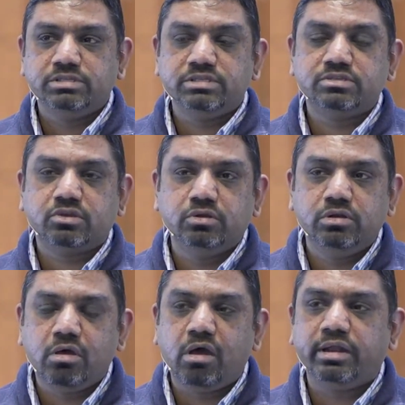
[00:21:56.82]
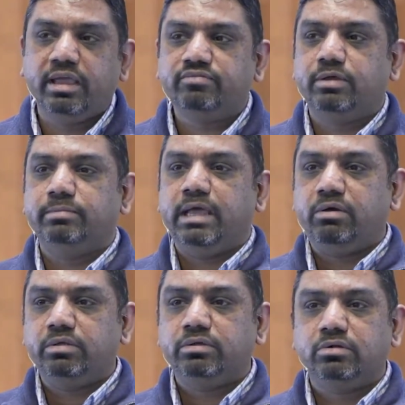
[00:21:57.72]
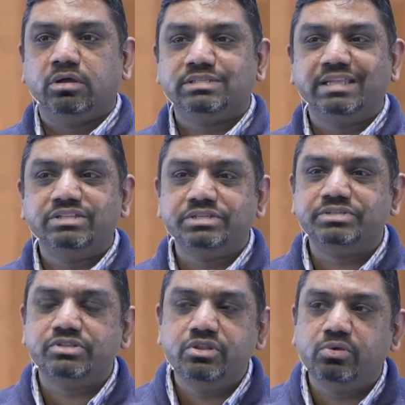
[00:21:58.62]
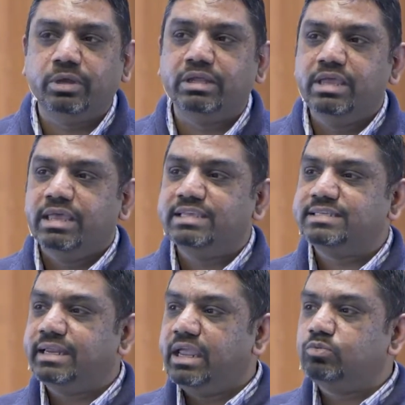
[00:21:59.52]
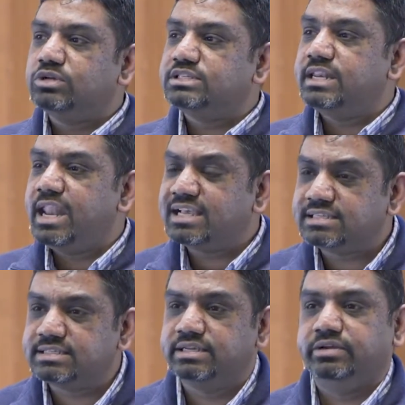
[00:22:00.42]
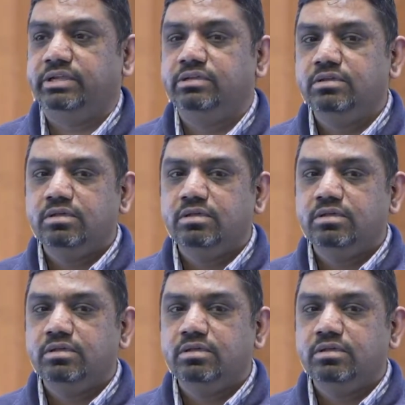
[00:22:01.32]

Jesus could not have come down on the cross, and Jesus knew it. He said it was necessary.